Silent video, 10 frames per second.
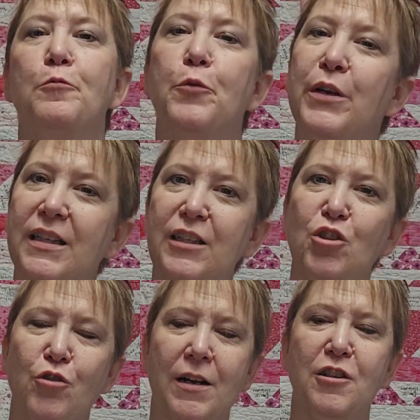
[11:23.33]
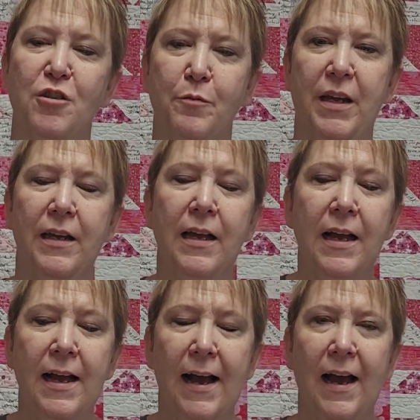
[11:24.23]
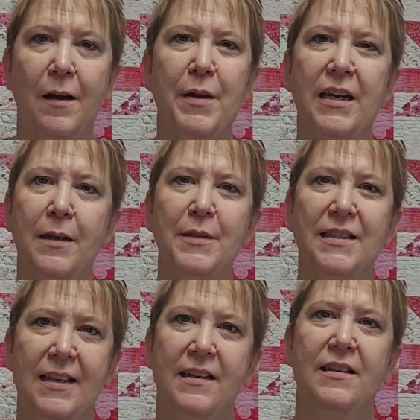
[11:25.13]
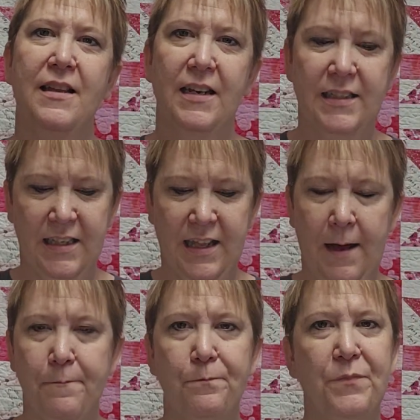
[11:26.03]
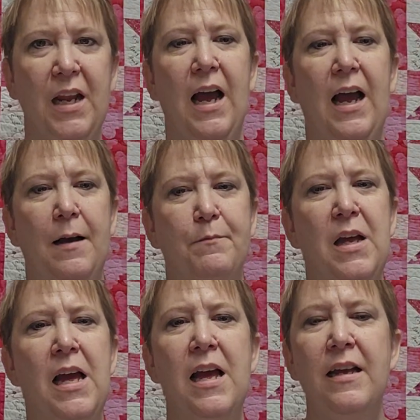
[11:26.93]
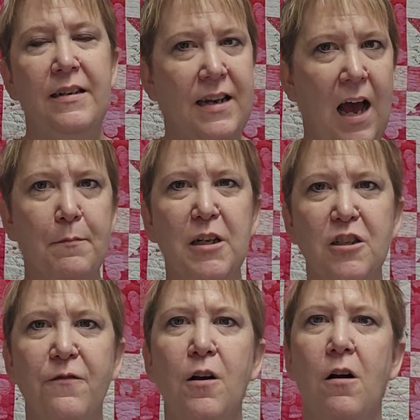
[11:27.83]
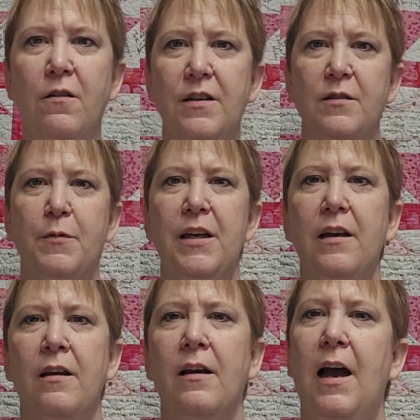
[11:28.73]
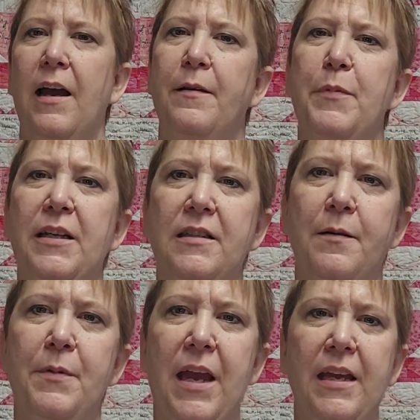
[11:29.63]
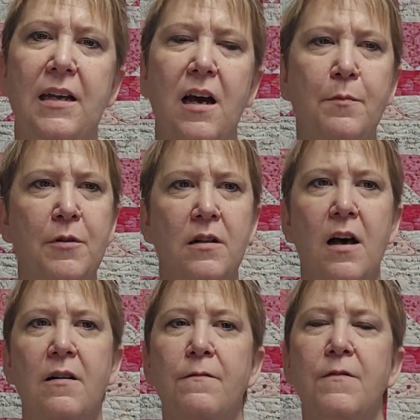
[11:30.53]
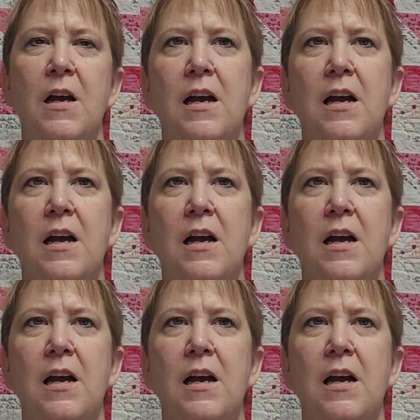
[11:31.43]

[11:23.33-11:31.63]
really stretched me. And I'm excited that I did that. Not much for haul this week. I picked up a couple of